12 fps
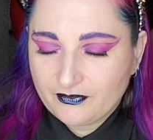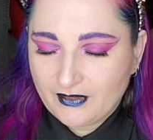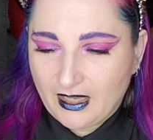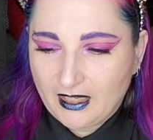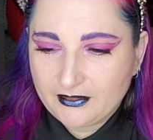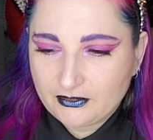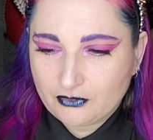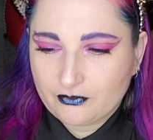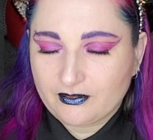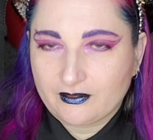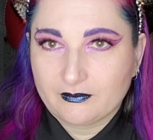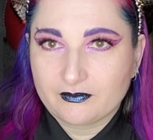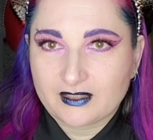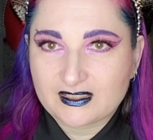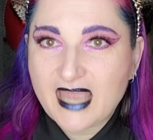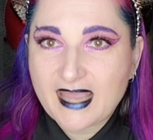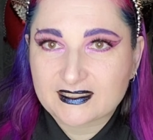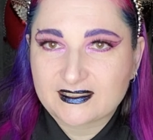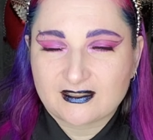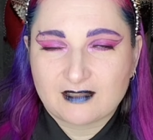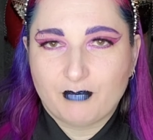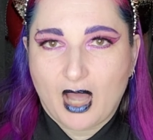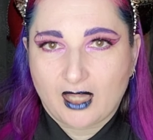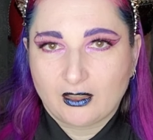text at
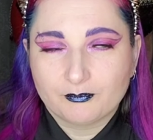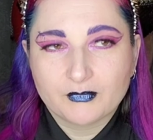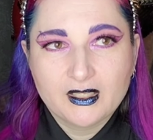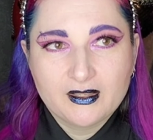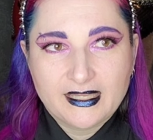the bottom.